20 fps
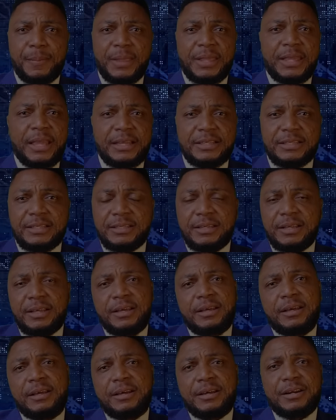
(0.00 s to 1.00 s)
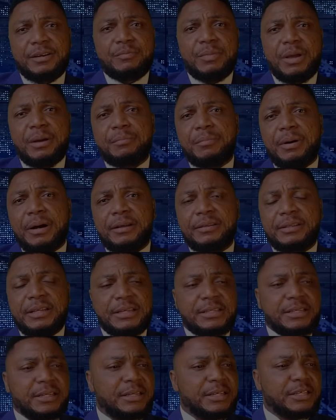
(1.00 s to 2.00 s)
Yes, remember,
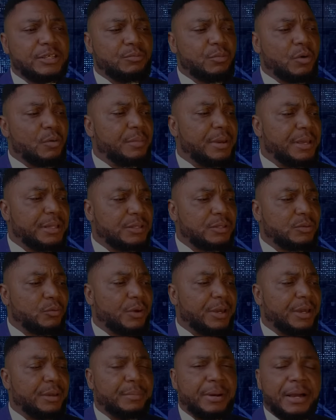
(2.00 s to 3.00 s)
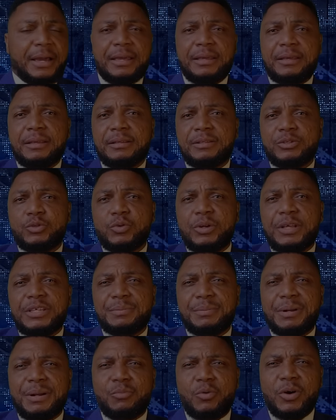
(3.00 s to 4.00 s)
there's this moment whereby
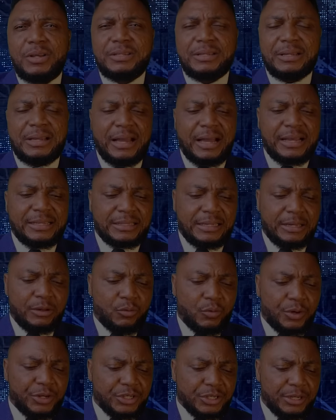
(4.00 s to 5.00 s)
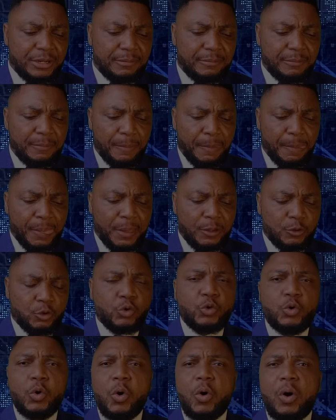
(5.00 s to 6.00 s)
Julius Malema was asked a question
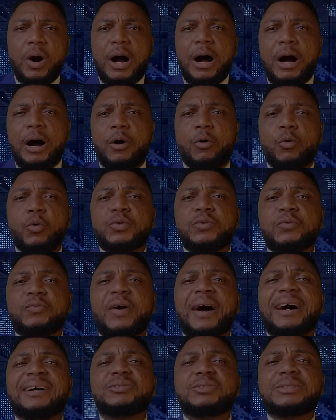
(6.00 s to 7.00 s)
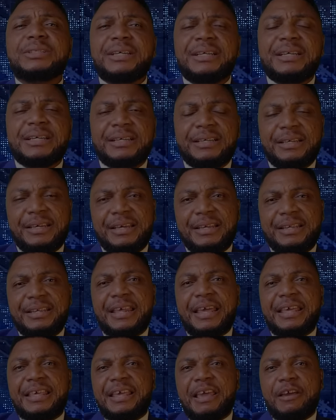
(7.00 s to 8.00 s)
to know how, who's founding
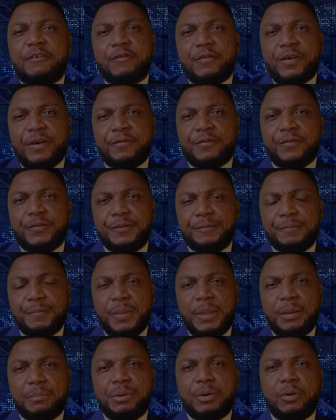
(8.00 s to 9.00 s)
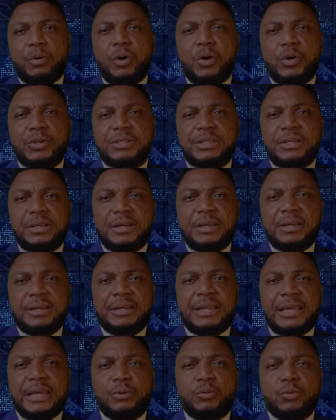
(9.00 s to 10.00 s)
the EFF, because
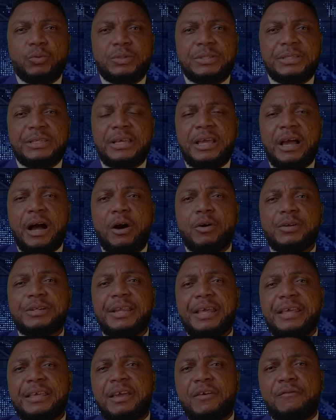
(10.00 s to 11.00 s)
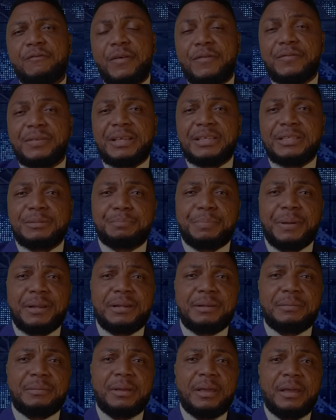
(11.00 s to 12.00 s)
they could see how the EFF, they
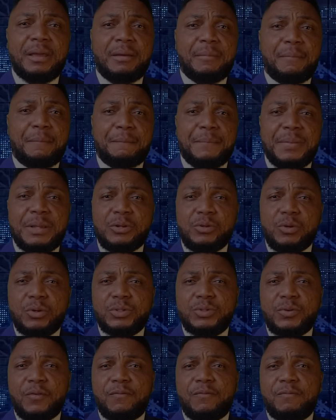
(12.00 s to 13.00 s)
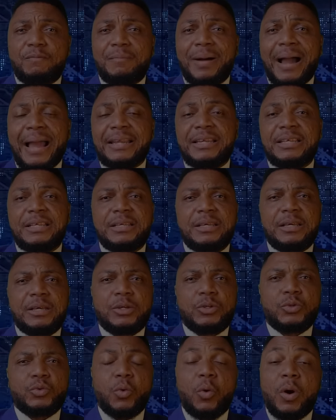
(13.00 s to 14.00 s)
spend millions of money
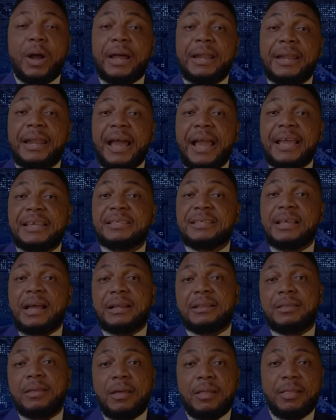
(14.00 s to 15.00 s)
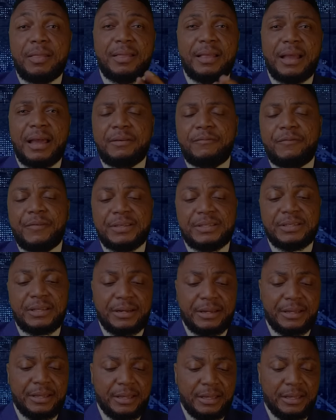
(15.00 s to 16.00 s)
to organize their 10th
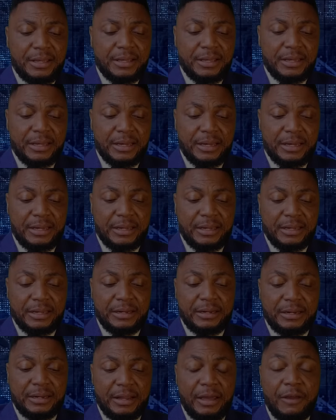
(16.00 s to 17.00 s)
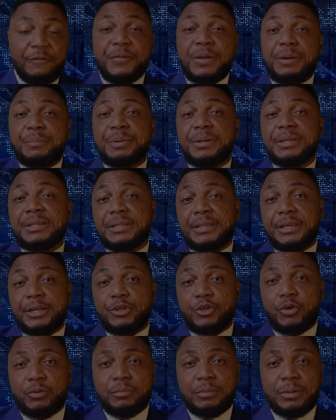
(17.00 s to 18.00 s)
anniversary in FNB
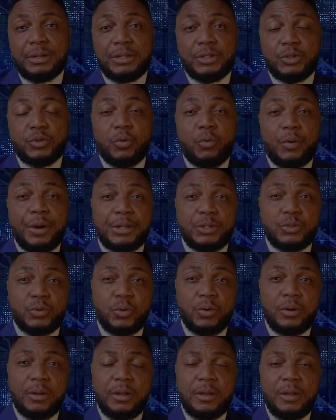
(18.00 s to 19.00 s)
Stadium in Soweto.